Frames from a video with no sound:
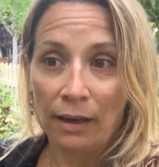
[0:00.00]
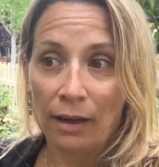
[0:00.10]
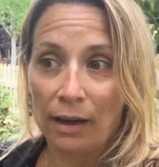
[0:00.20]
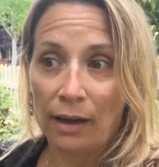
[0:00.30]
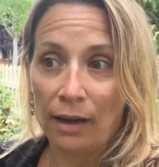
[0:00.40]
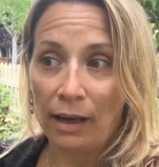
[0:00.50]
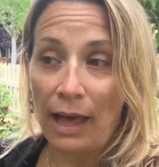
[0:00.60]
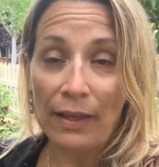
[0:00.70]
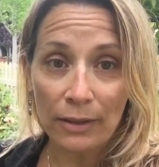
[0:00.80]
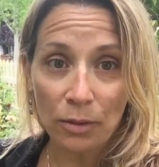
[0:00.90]

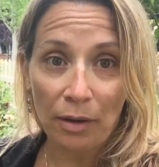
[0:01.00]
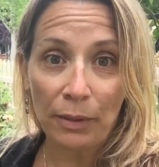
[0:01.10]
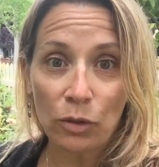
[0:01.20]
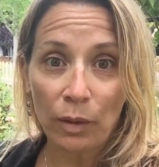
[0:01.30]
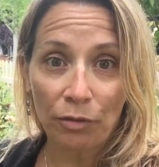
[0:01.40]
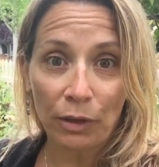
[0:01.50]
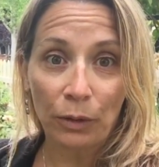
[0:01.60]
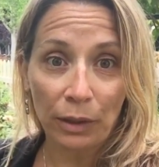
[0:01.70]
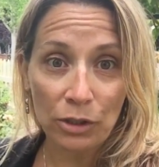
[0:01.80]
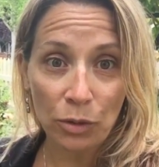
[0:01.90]
And that's what I've been doing for
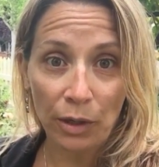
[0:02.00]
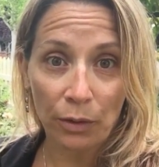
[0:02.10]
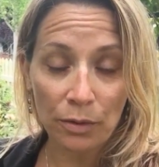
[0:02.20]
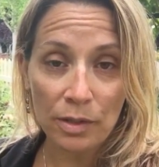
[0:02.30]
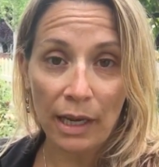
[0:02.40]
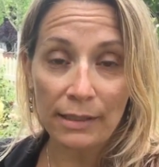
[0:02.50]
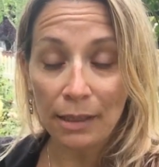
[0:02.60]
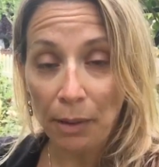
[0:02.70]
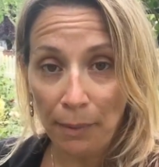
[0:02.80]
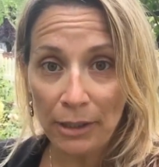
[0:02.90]
nearly 2 years. I did
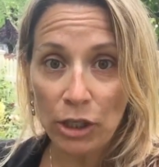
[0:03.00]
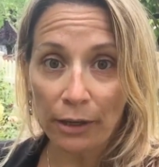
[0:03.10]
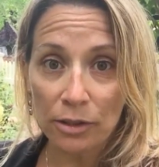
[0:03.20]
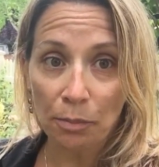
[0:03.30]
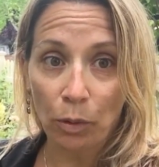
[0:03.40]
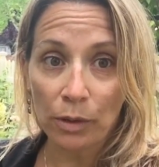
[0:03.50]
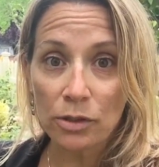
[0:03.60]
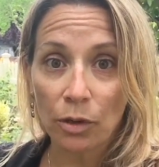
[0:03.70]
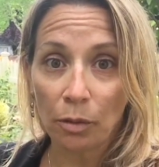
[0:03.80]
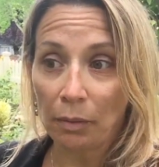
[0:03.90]
pay my child support,
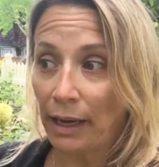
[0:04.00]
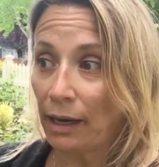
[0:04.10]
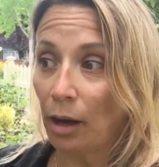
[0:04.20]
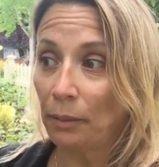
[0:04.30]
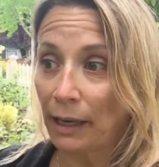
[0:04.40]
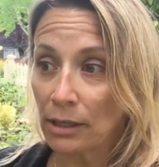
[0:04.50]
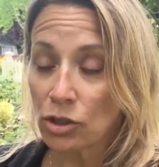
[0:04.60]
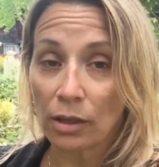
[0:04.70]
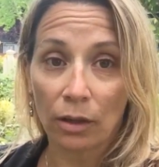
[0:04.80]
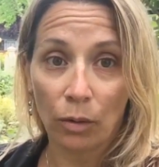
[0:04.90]
so my
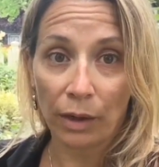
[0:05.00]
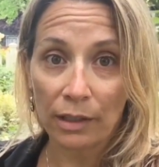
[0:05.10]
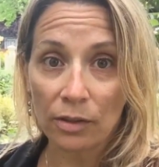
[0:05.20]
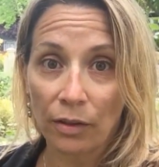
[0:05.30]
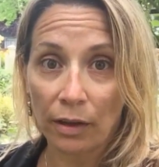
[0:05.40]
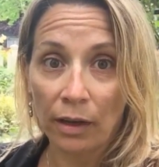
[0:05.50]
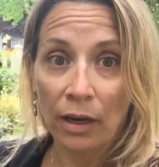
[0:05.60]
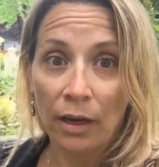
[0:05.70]
obligation according to the